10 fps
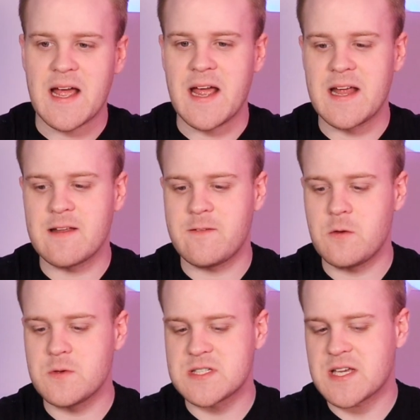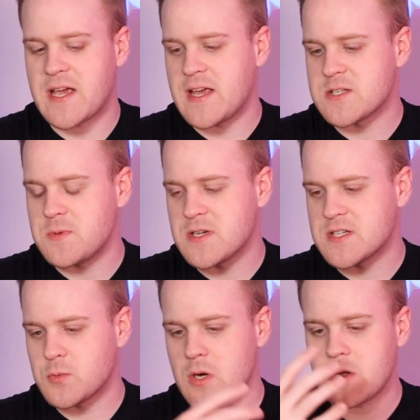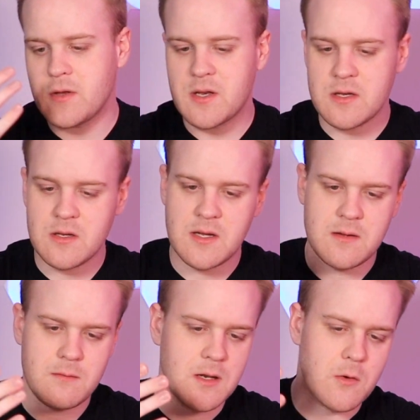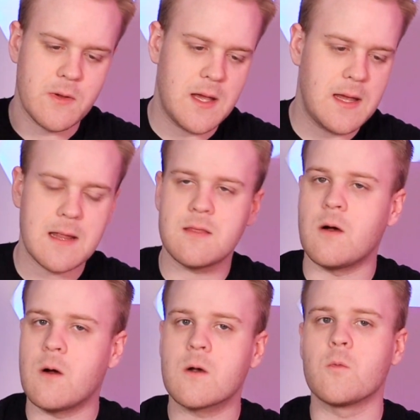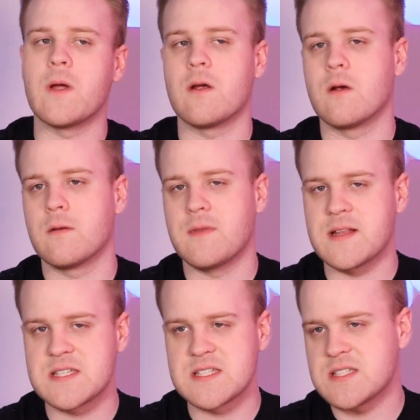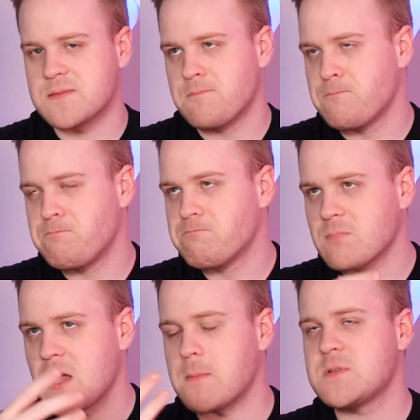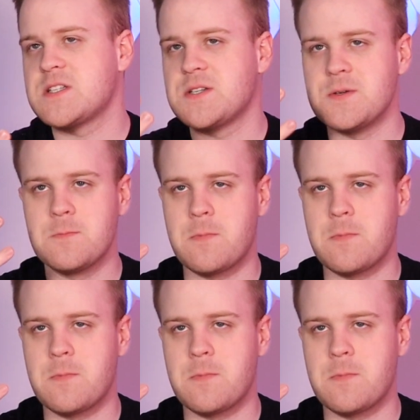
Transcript: And if you say it's because, well, you didn't, get the hardware that's up to